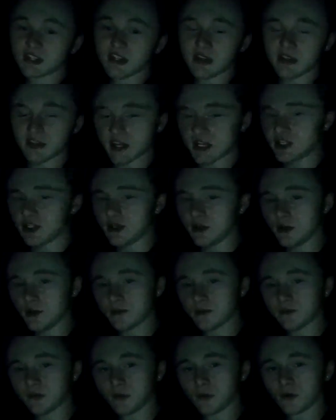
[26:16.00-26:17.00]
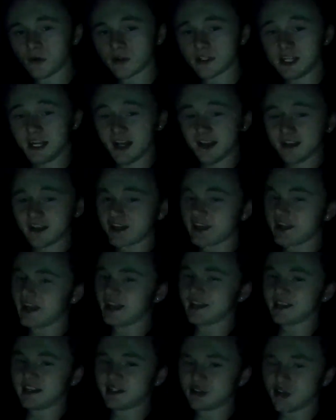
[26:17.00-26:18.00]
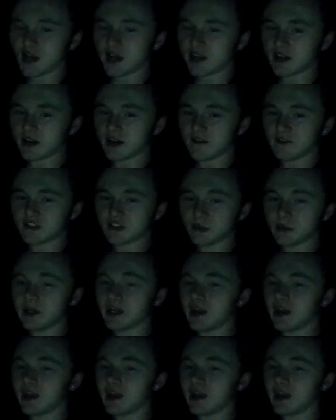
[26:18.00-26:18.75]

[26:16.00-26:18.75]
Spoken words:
thank you for killing Ilya Dragunov so we can